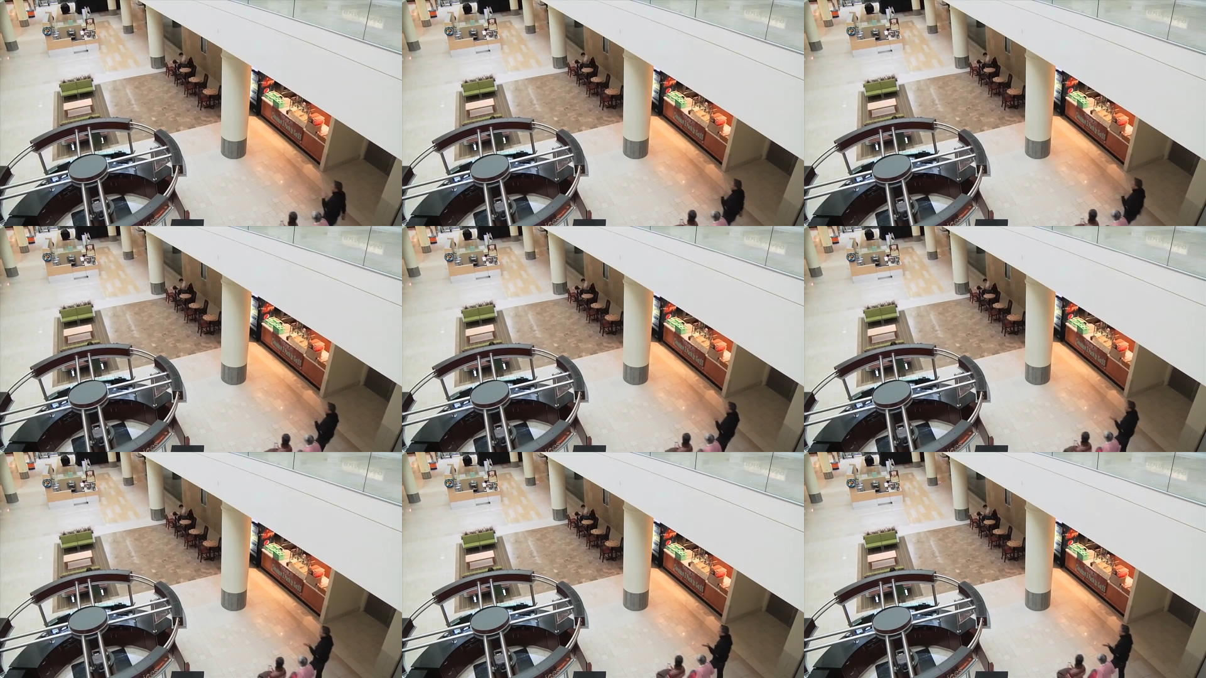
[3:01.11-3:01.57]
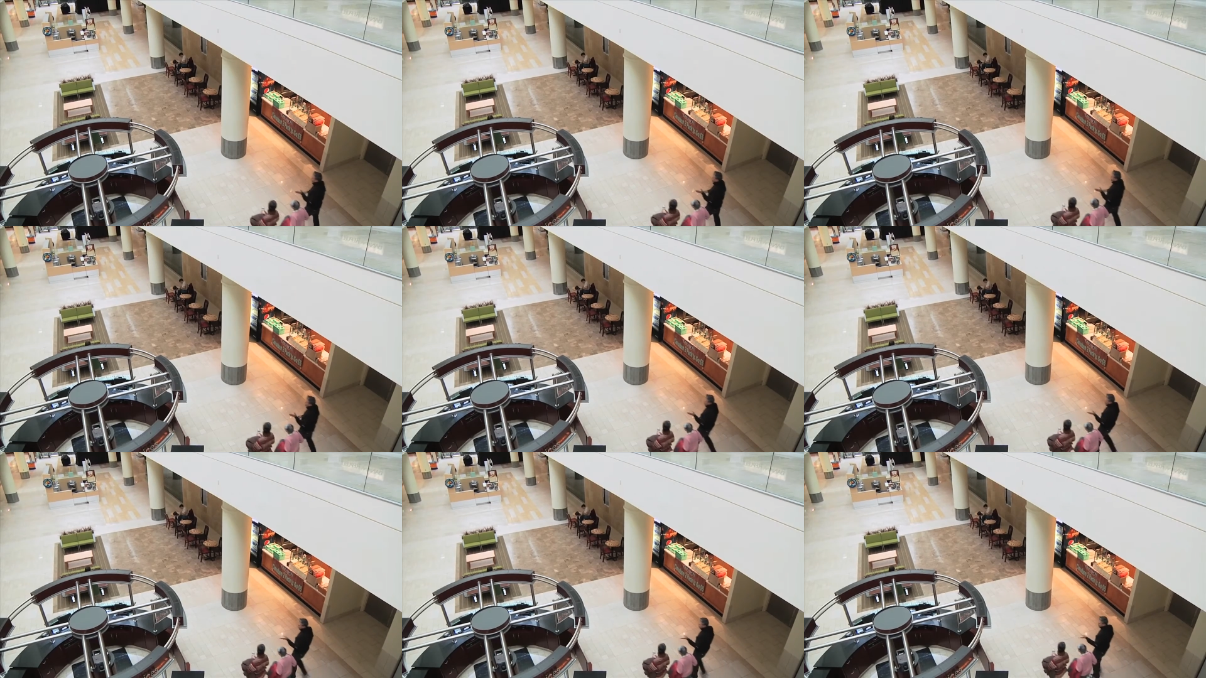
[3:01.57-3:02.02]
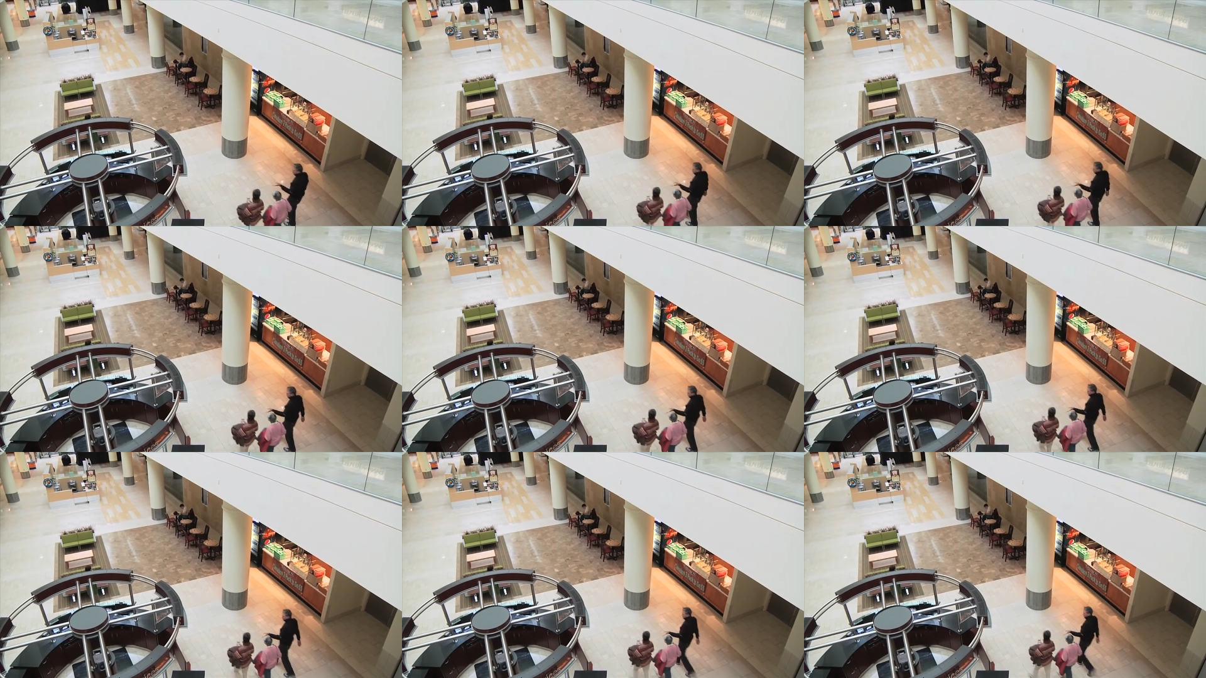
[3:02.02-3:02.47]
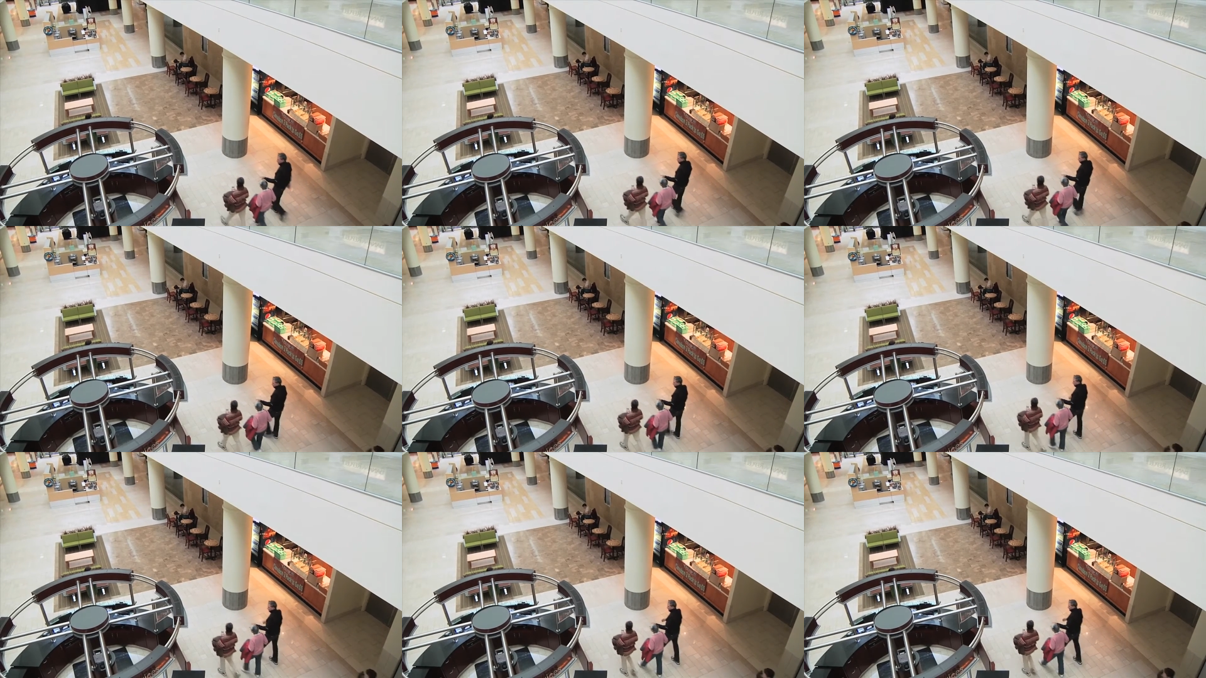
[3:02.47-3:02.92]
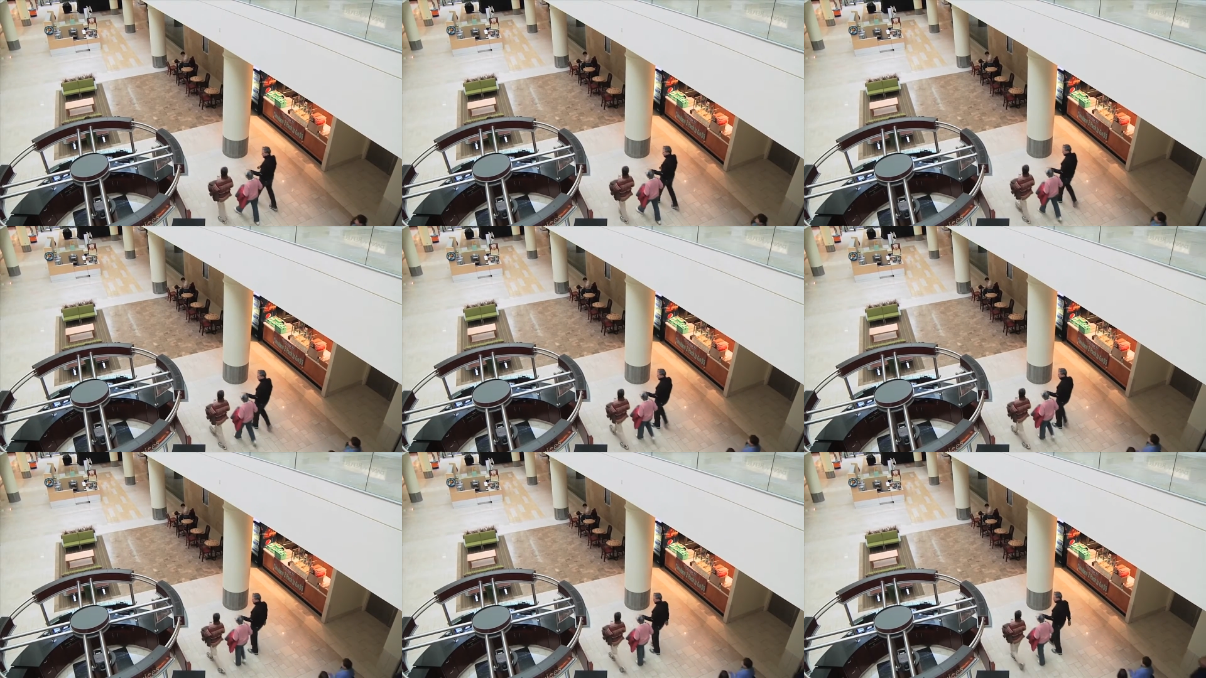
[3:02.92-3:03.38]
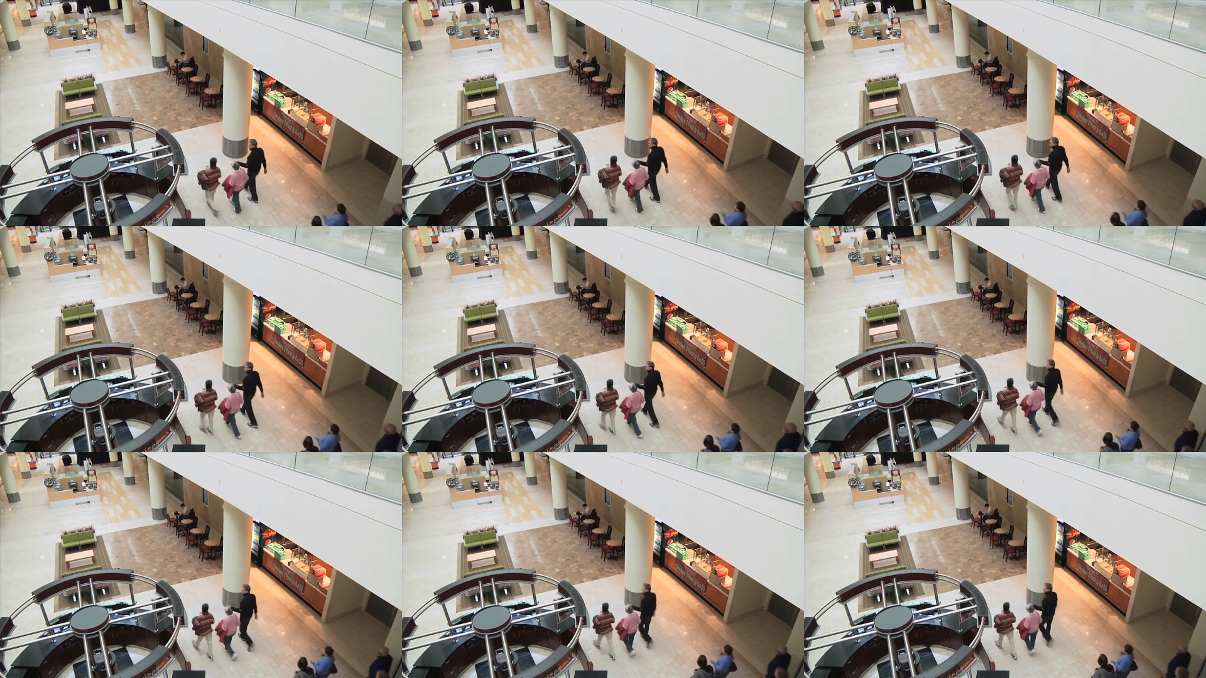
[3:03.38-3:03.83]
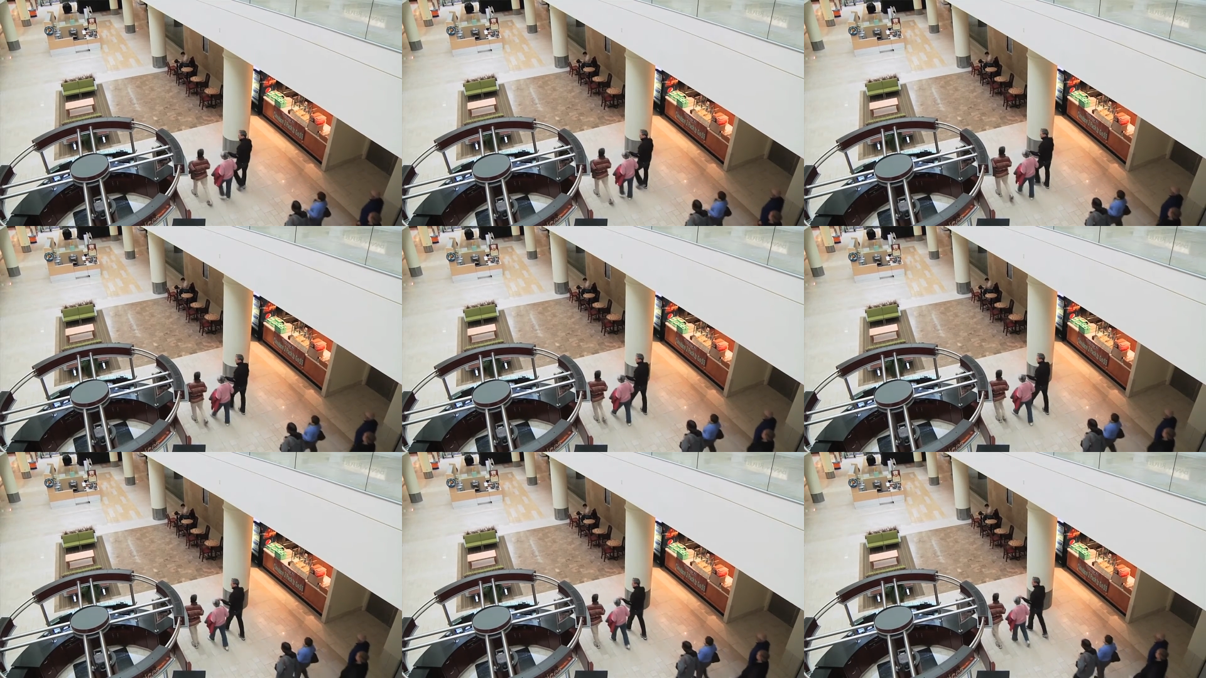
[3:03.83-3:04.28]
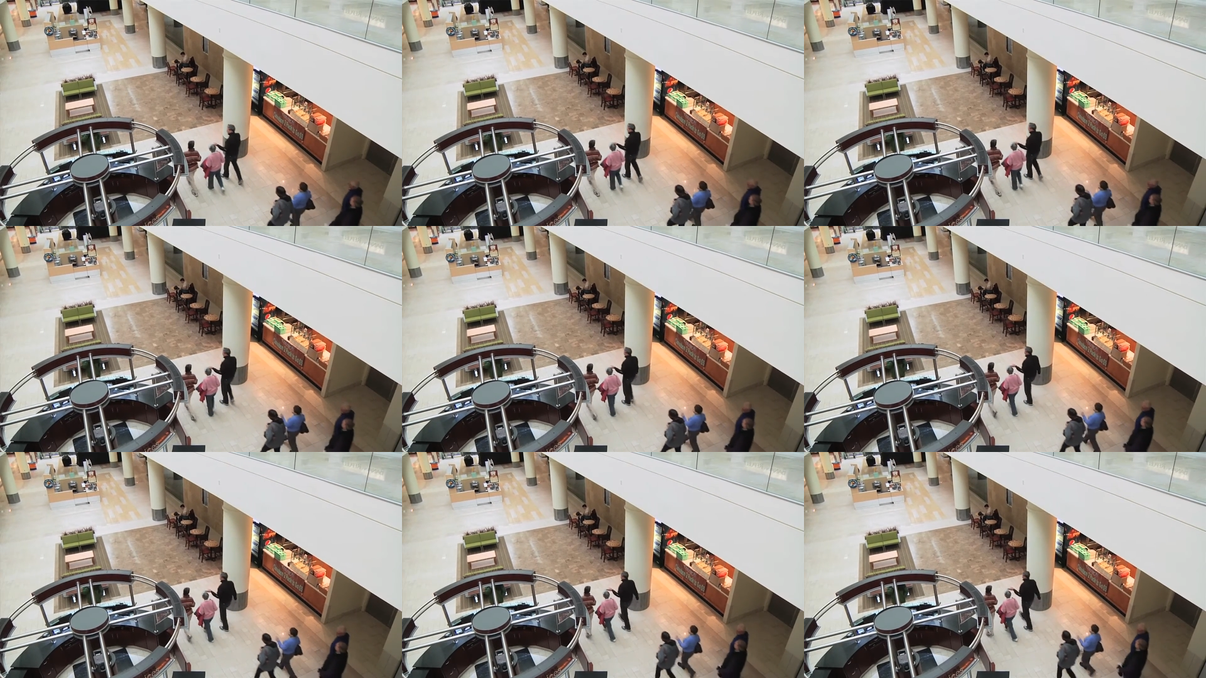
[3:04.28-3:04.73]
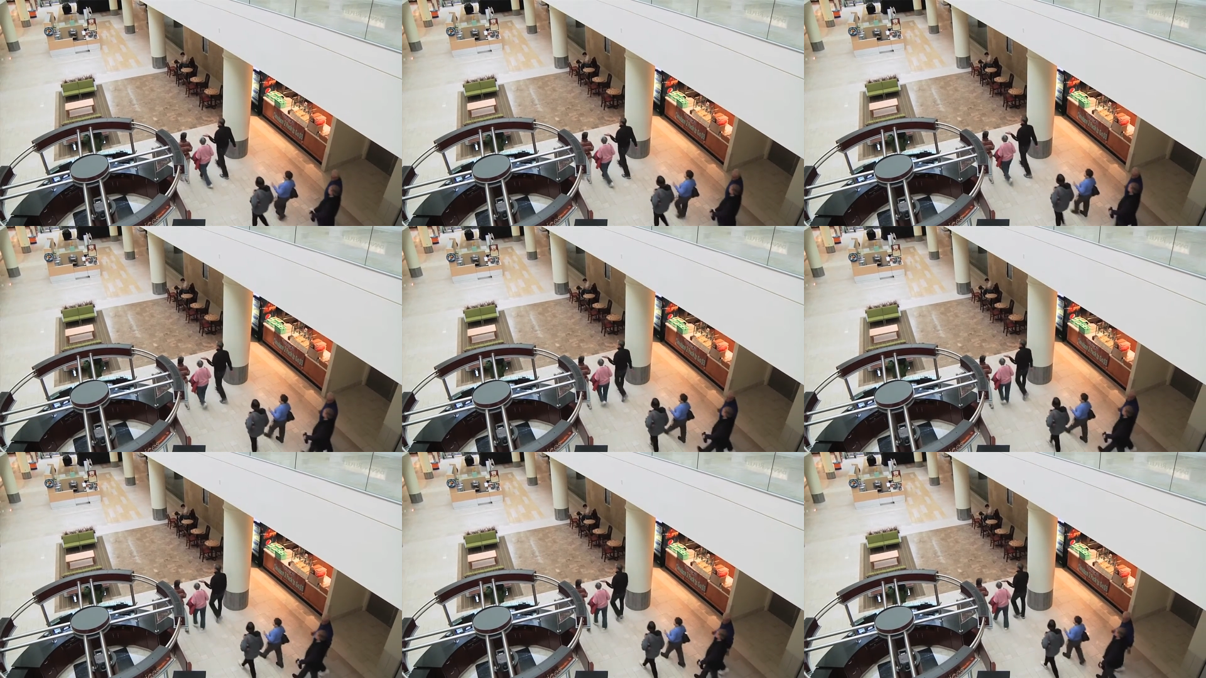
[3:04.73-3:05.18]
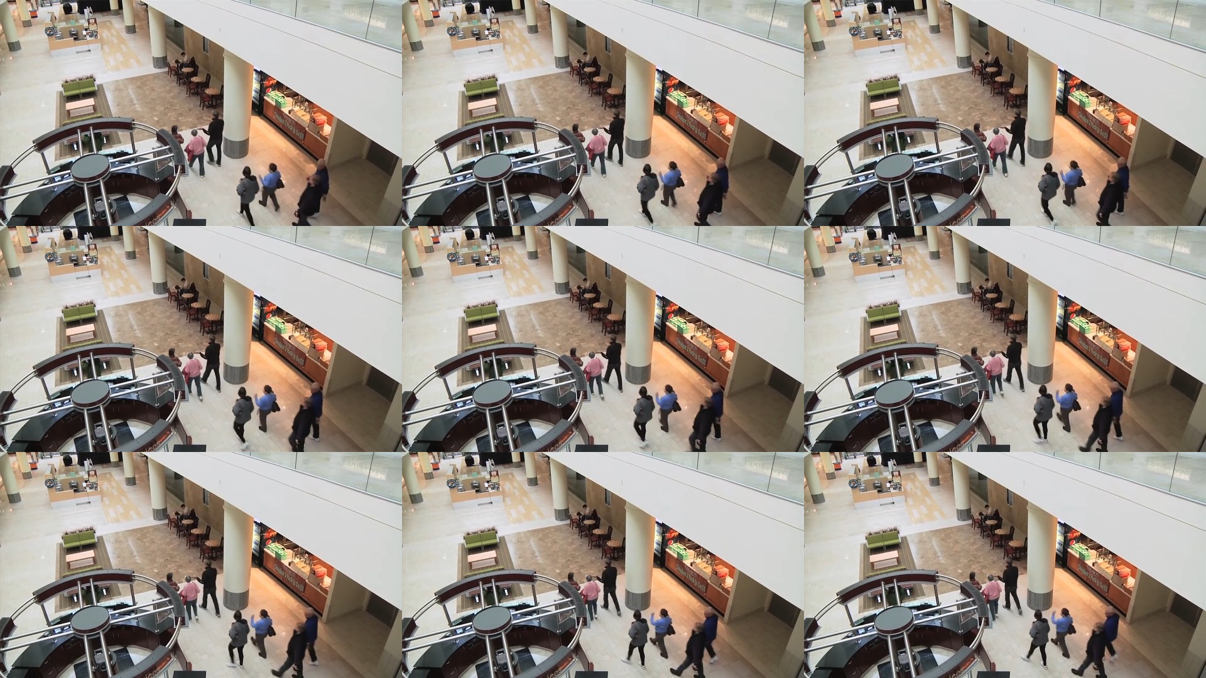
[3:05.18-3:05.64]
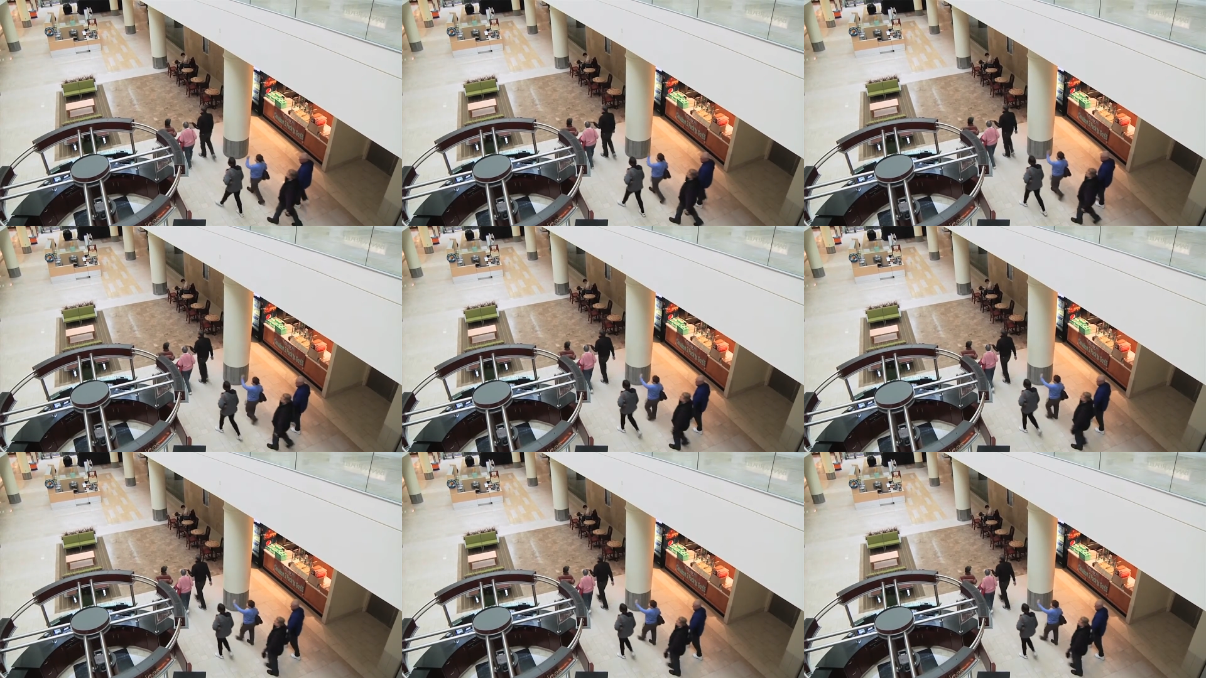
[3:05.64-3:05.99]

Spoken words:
No face is visible, so there are no lips to read.